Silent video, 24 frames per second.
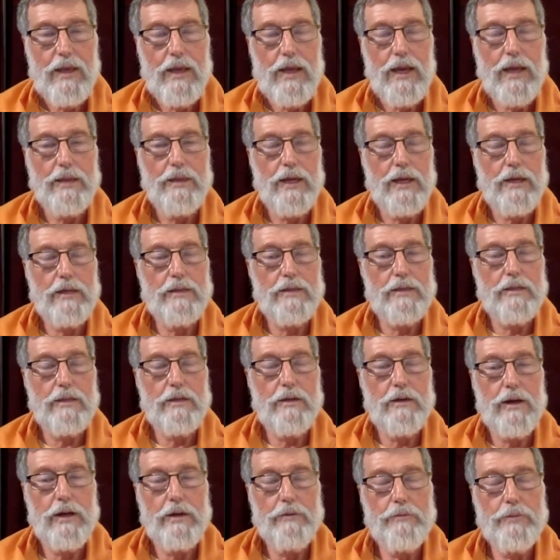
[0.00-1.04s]
And that is the
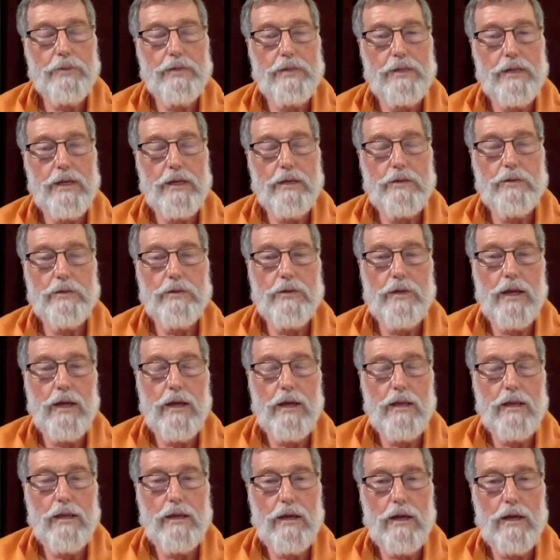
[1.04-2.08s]
great mistake
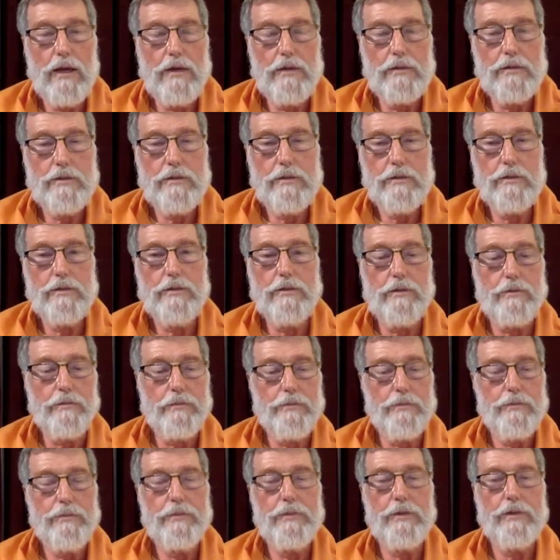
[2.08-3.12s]
today. The caste
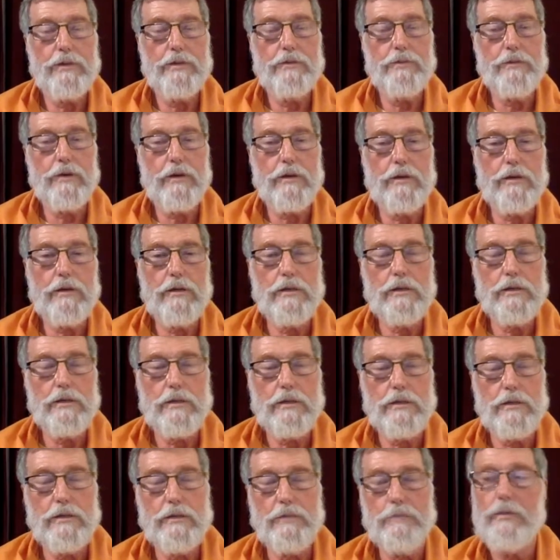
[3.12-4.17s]
system, this Varna
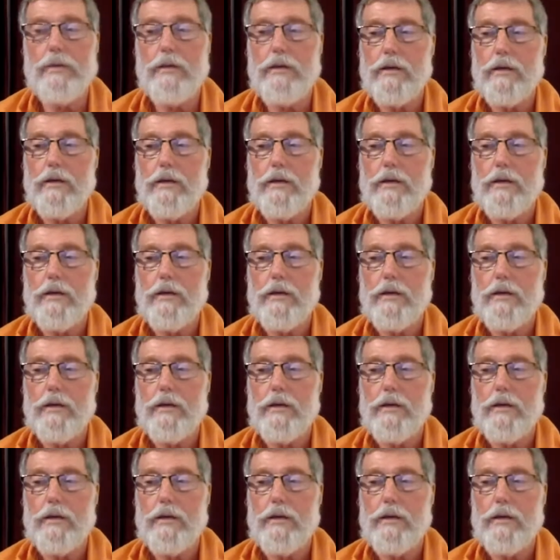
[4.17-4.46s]
system,